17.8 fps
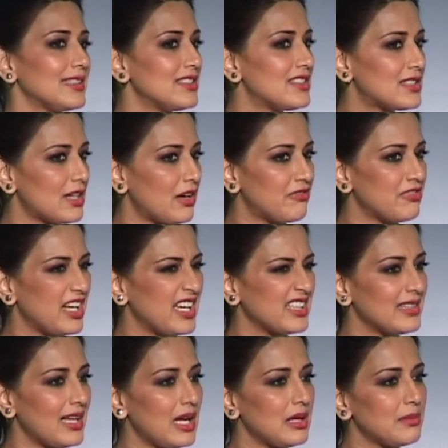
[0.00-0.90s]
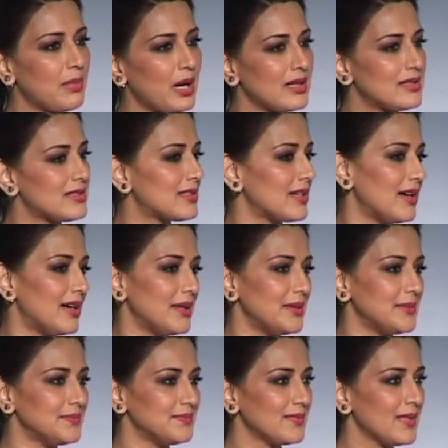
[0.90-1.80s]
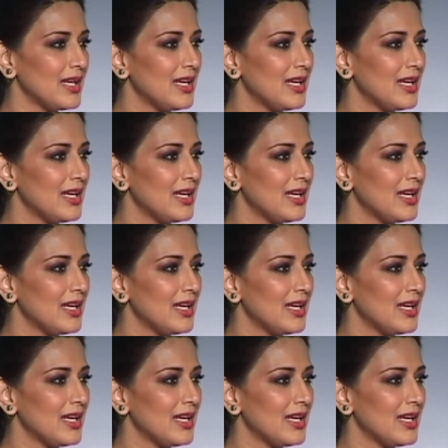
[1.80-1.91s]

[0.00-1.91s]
and stuff like that, but